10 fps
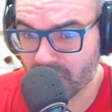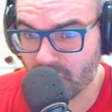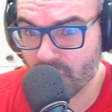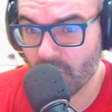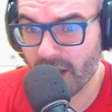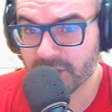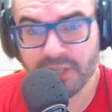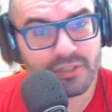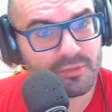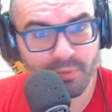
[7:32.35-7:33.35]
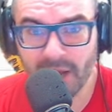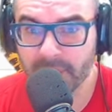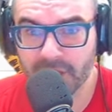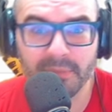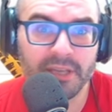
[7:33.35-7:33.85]
you watching this are
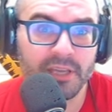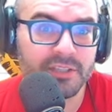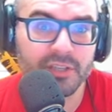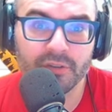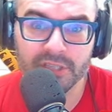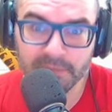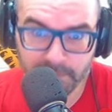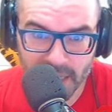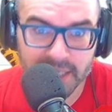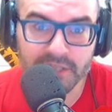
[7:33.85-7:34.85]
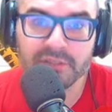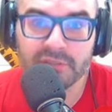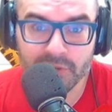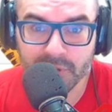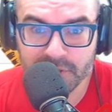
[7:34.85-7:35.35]
probably going to be considered dependent
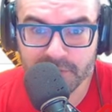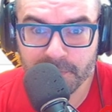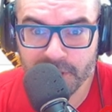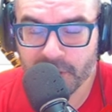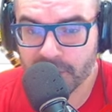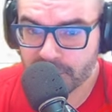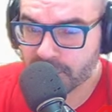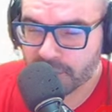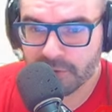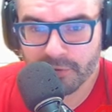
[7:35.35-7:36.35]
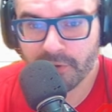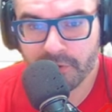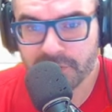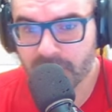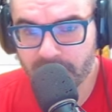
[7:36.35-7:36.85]
students because, you know,
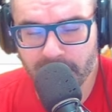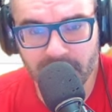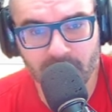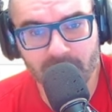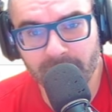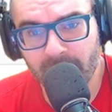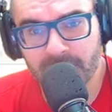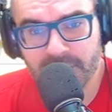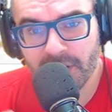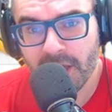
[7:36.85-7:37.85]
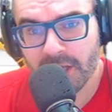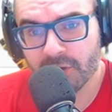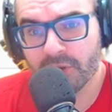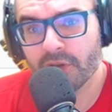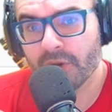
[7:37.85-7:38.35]
you're still depending on your parents, and
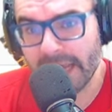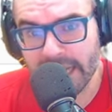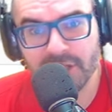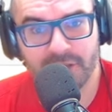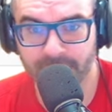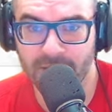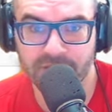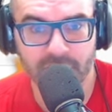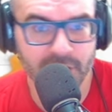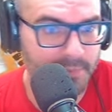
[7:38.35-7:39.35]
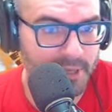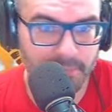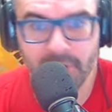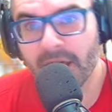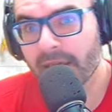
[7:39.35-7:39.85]
due to your age and the fact that you're going to be
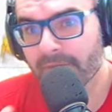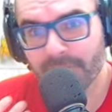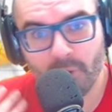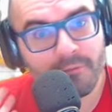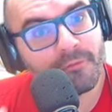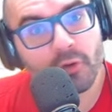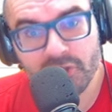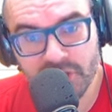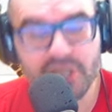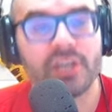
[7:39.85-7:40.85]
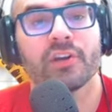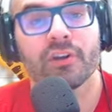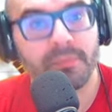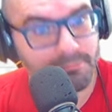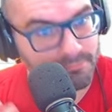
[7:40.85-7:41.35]
applying for first
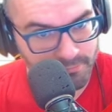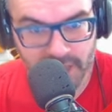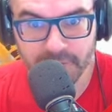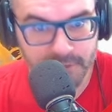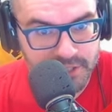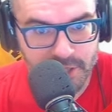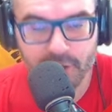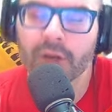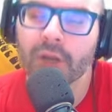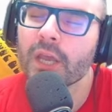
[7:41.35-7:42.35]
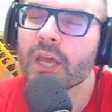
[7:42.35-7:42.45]
year benefits here,